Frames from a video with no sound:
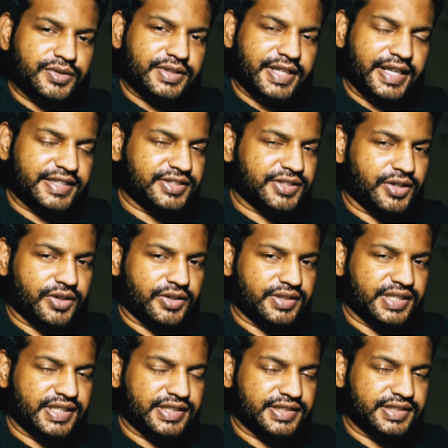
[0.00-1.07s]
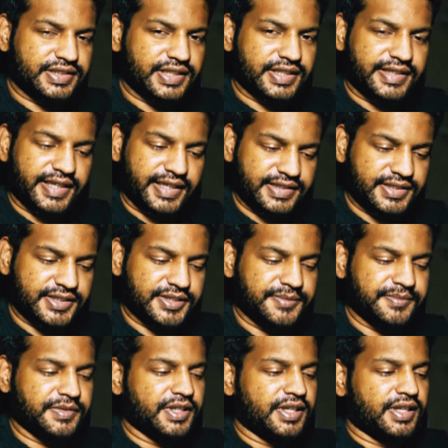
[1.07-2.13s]
the next con is the touch.
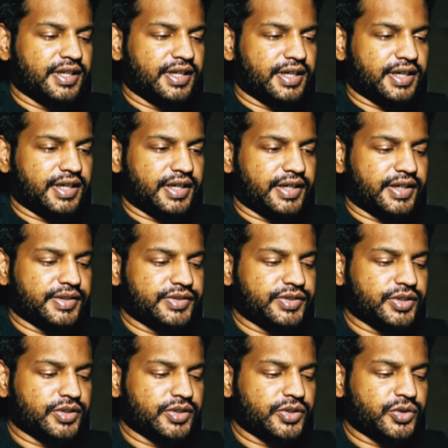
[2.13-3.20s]
So the